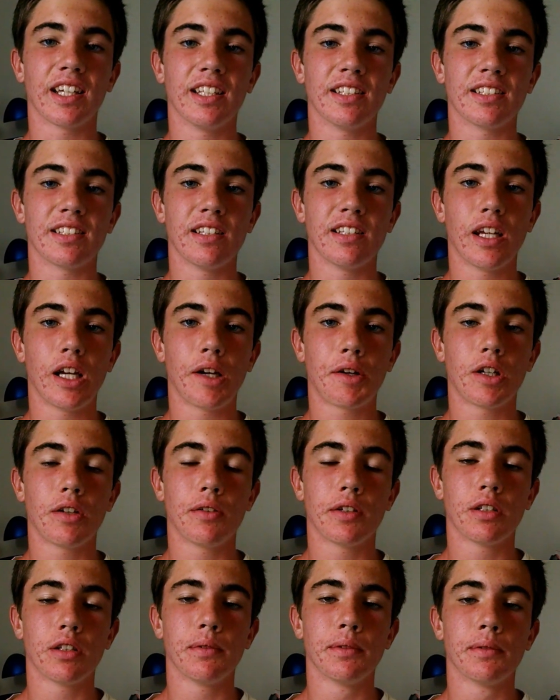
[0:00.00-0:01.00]
and today I'm
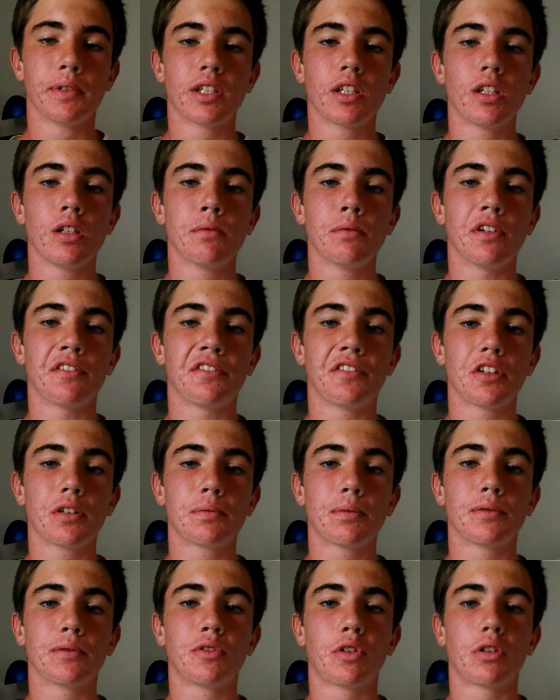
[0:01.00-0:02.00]
going to be bringing you my
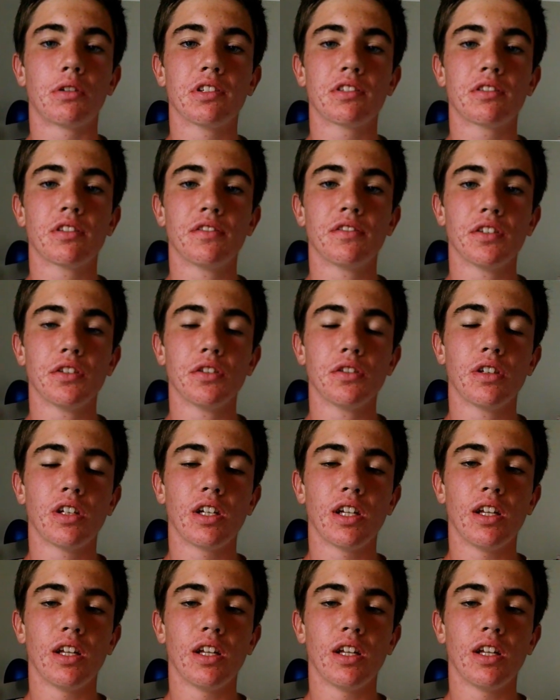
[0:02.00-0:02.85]
first performance review,